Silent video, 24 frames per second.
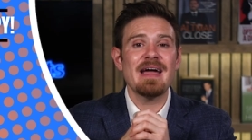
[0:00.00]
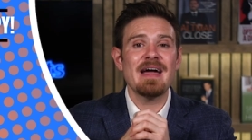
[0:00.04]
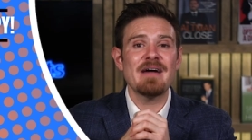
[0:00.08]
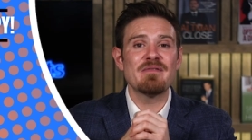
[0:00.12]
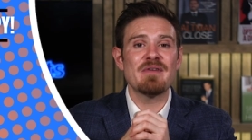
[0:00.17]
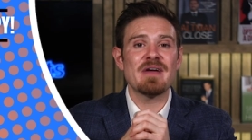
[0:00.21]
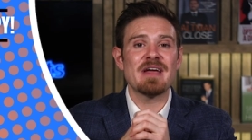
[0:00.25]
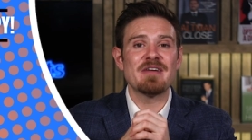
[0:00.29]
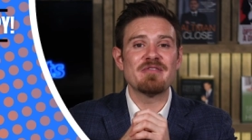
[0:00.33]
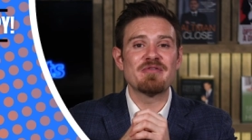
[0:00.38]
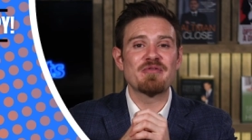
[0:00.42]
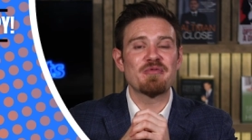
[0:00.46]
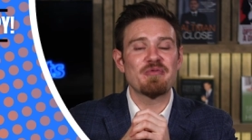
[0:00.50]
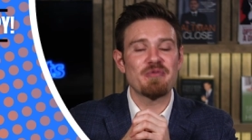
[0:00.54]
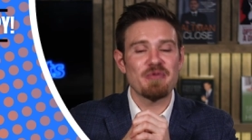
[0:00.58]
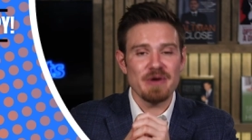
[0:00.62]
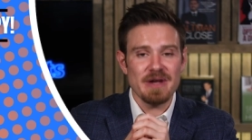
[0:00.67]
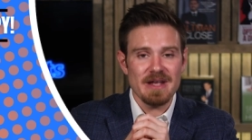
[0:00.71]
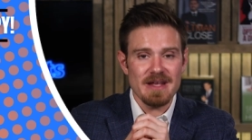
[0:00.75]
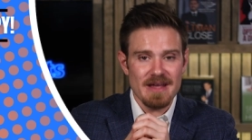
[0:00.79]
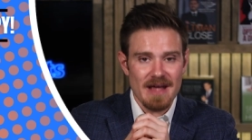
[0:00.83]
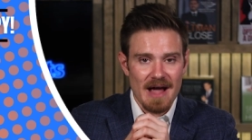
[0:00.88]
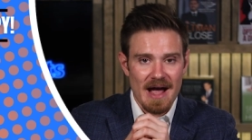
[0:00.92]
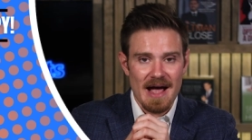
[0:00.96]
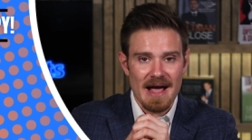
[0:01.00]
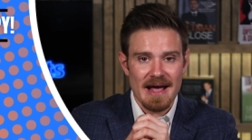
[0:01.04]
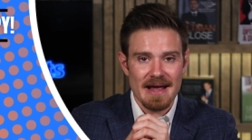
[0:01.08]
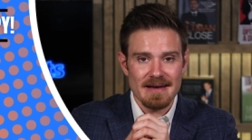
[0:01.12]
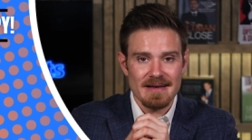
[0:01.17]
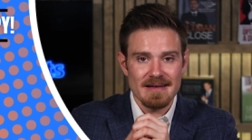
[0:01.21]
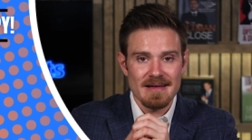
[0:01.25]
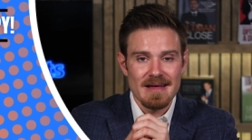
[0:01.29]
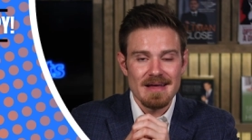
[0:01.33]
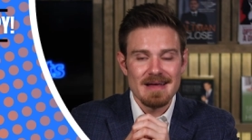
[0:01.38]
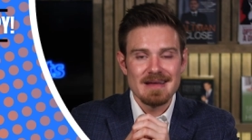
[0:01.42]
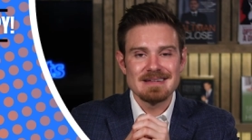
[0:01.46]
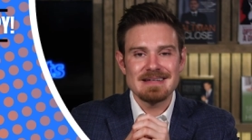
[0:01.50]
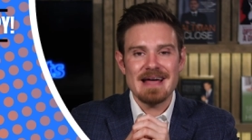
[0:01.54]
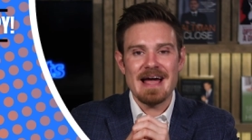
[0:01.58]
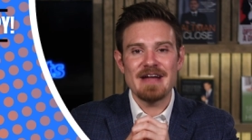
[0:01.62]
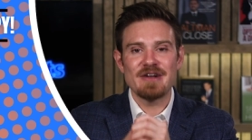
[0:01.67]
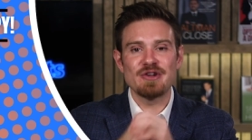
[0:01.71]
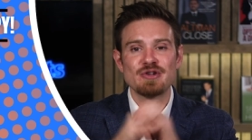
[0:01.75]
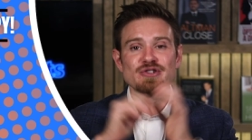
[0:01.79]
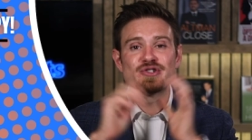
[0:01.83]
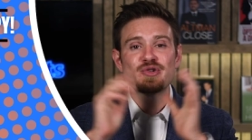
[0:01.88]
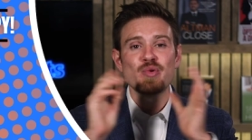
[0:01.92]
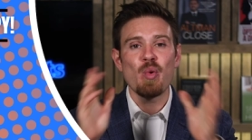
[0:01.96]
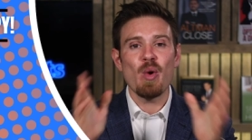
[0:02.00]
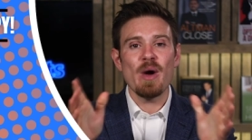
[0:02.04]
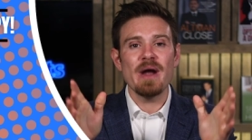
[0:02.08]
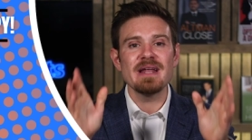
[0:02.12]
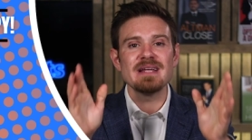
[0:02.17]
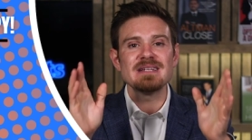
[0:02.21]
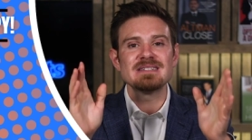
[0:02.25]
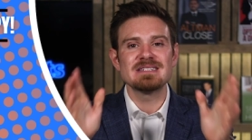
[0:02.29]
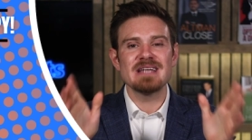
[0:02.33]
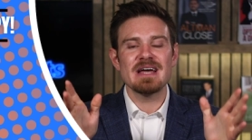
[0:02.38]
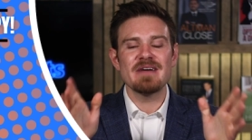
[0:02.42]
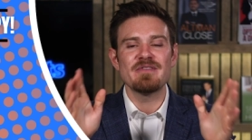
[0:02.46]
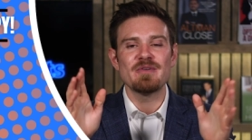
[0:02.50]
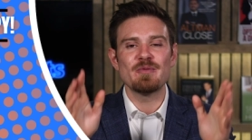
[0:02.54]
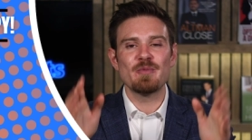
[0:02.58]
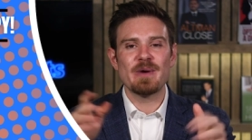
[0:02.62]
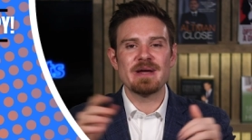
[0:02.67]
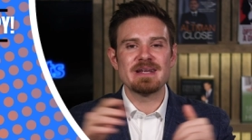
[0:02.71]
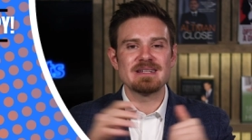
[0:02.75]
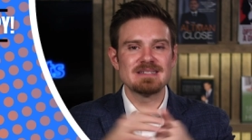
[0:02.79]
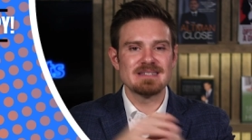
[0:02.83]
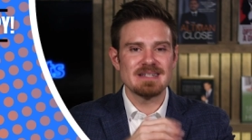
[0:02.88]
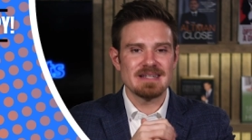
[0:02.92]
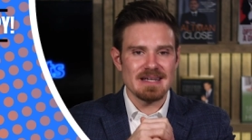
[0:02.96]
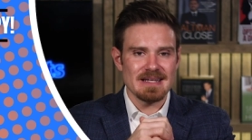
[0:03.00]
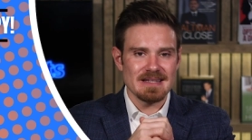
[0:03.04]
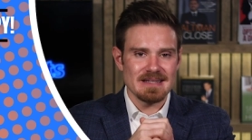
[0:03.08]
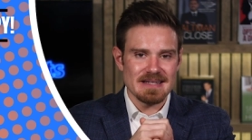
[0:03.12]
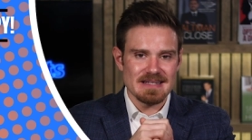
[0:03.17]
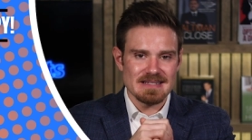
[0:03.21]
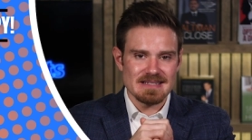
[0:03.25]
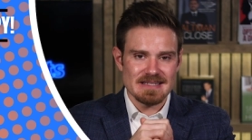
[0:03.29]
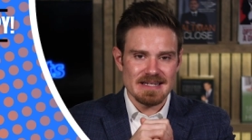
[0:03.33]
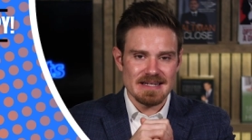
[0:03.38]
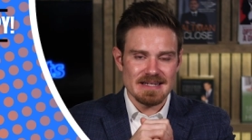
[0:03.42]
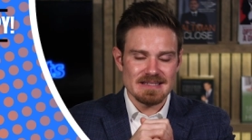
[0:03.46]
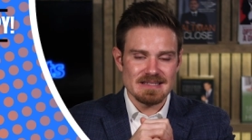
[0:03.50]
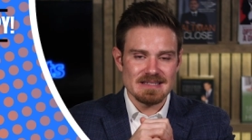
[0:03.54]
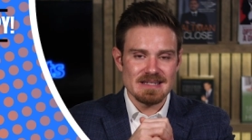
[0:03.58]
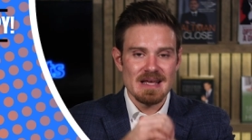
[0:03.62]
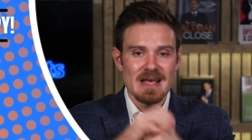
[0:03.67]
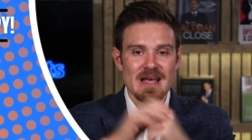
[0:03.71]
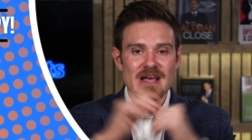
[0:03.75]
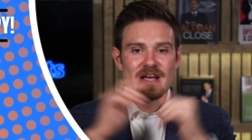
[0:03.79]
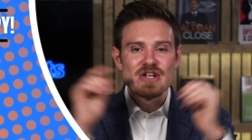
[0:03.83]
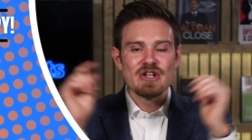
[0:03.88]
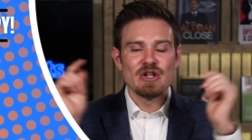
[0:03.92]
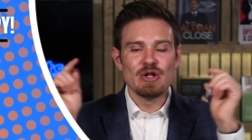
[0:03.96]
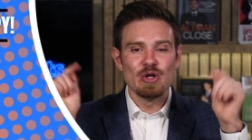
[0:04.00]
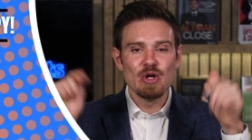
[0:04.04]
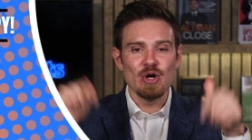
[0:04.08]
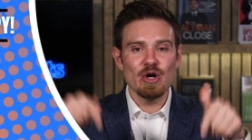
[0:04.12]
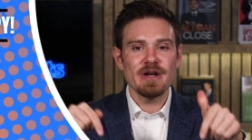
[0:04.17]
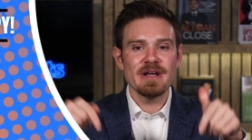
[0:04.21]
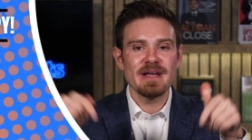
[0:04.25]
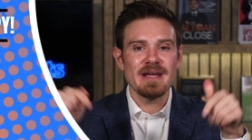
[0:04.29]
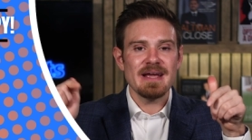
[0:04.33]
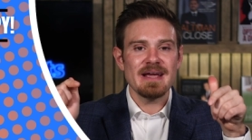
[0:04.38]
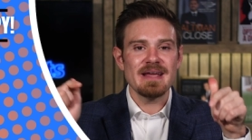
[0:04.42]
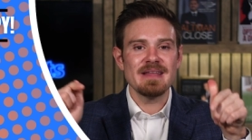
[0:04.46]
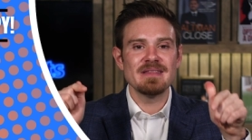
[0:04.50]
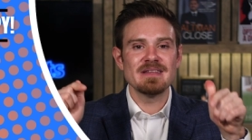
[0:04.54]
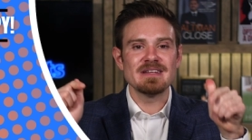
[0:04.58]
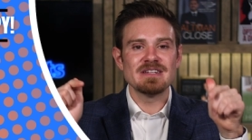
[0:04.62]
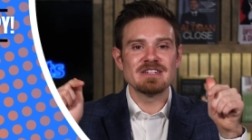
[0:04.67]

have a free guide titled 27 Ways to Get Listings. Look in